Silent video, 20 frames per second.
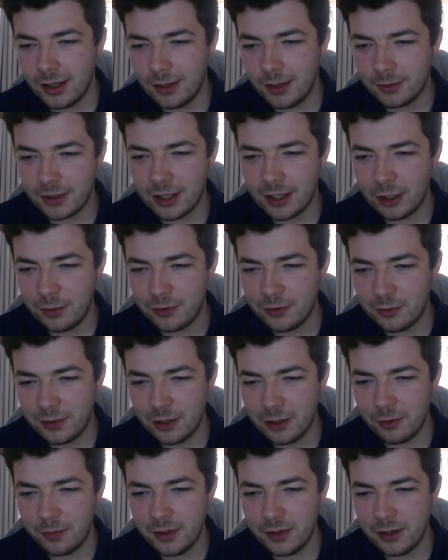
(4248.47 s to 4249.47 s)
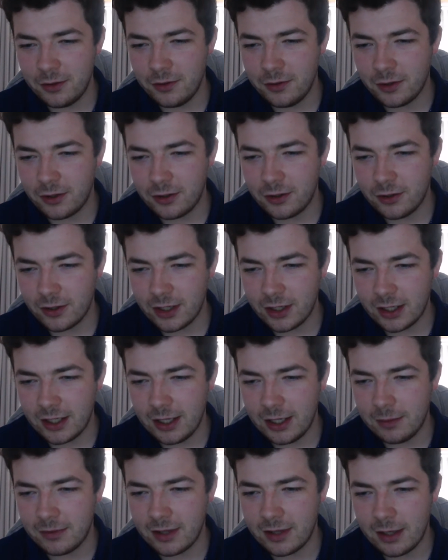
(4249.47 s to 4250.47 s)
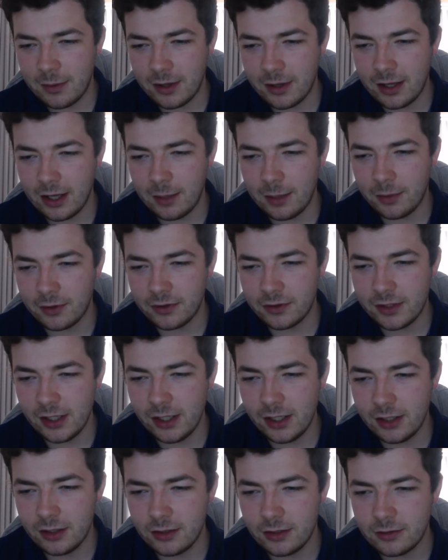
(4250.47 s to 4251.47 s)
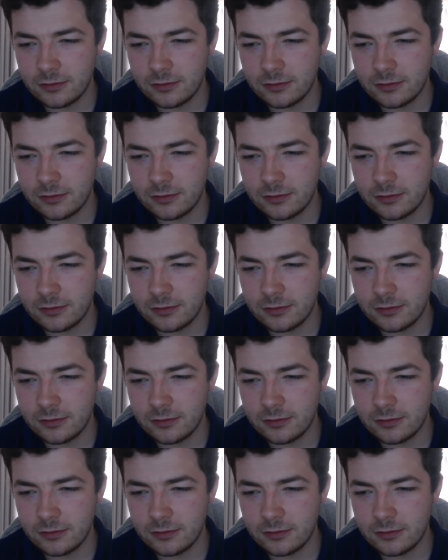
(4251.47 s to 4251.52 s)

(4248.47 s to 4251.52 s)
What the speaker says: Kelly's a wee albino that could not get game time at Aberdeen.